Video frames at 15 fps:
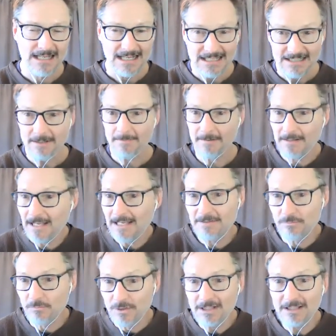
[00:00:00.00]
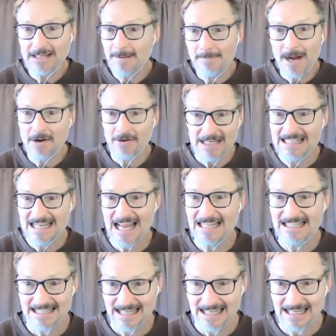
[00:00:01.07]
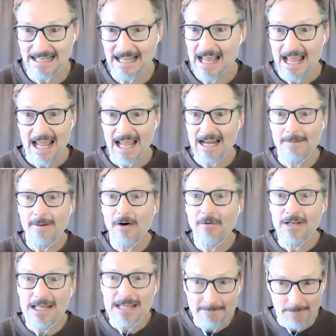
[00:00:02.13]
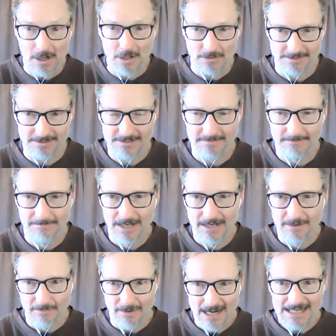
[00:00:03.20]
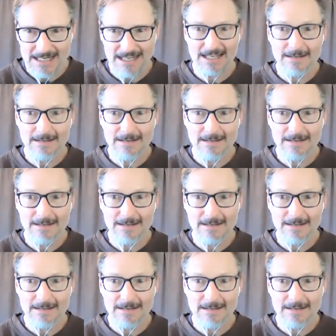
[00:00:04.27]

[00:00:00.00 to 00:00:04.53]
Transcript: It's really about intensity and about impulse, right?